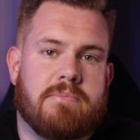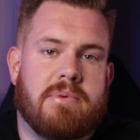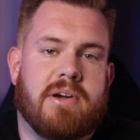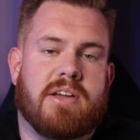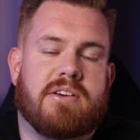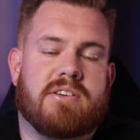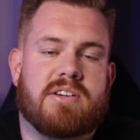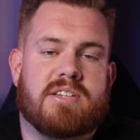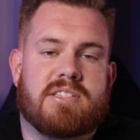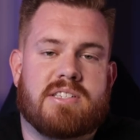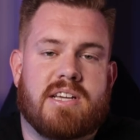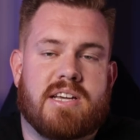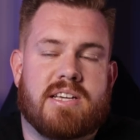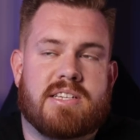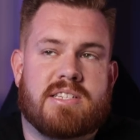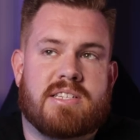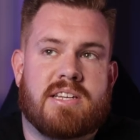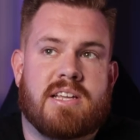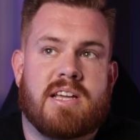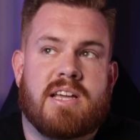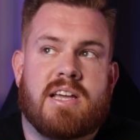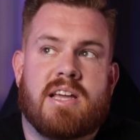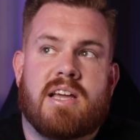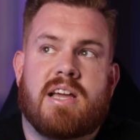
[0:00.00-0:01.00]
the batteries
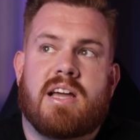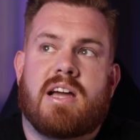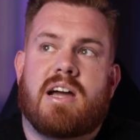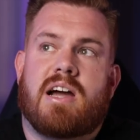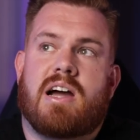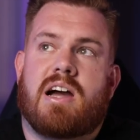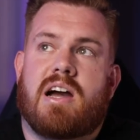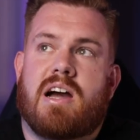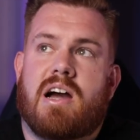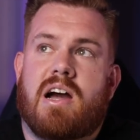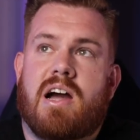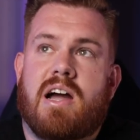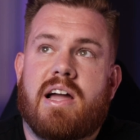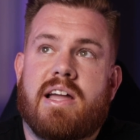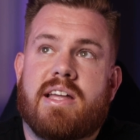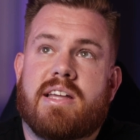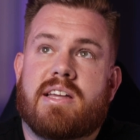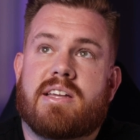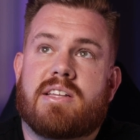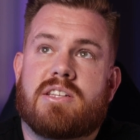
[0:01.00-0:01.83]
last. I